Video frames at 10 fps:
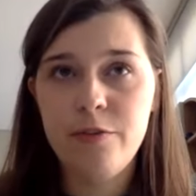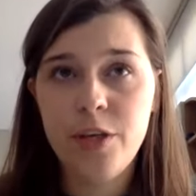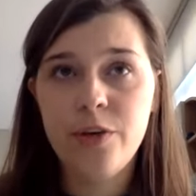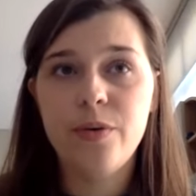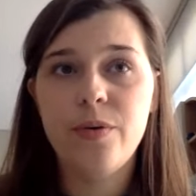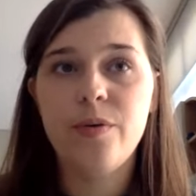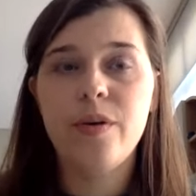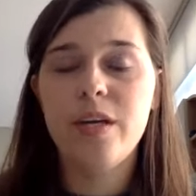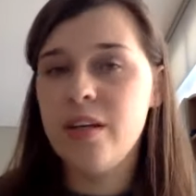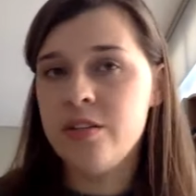few
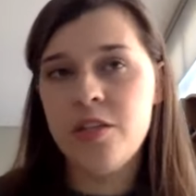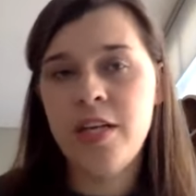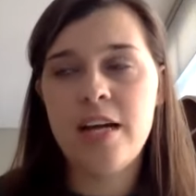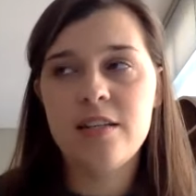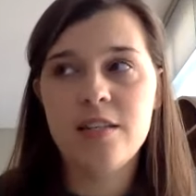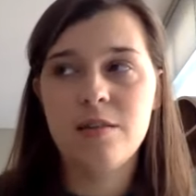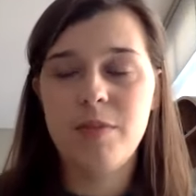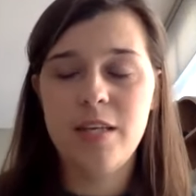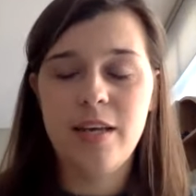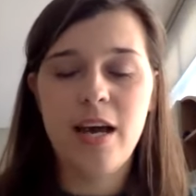in international
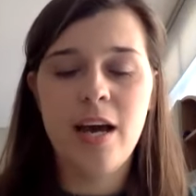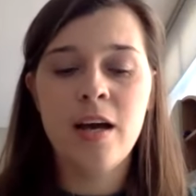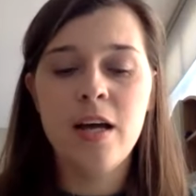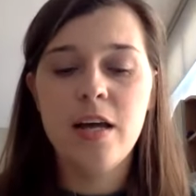media.